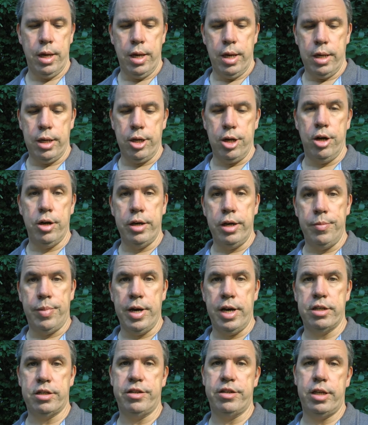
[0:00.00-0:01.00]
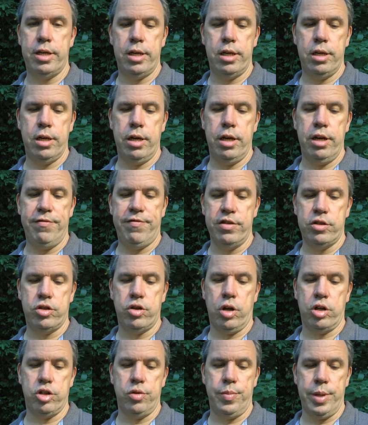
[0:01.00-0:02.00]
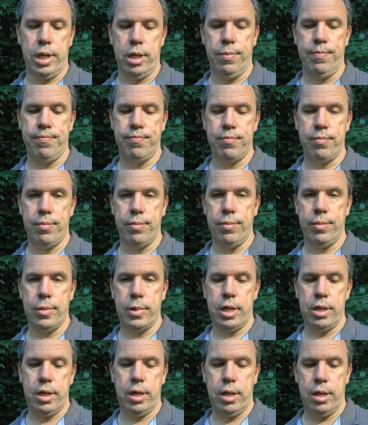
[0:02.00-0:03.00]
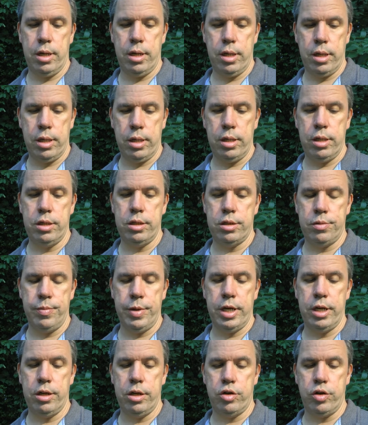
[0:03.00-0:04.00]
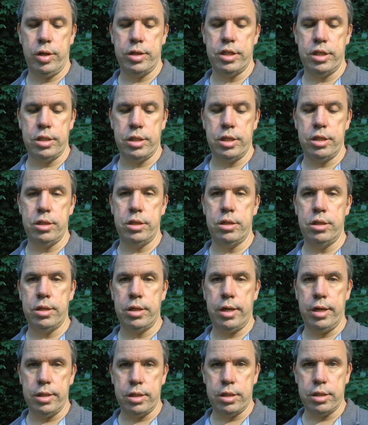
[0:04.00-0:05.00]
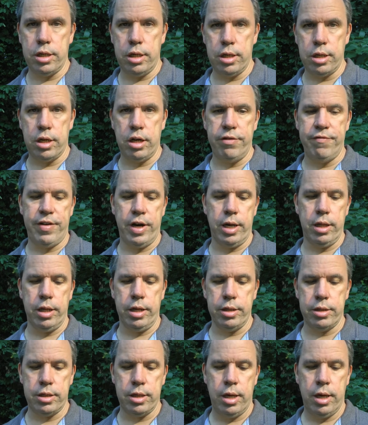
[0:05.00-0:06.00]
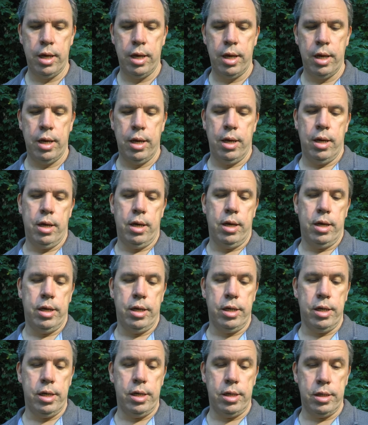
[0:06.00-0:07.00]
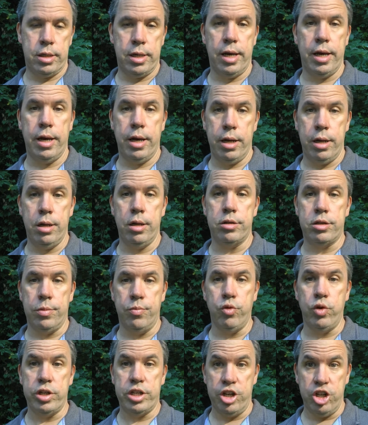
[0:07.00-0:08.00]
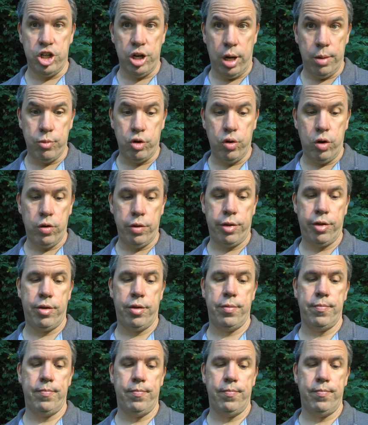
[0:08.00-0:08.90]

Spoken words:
He passed the infrastructure bill, and he's made addresses against gun violence. He's had some recent job growth.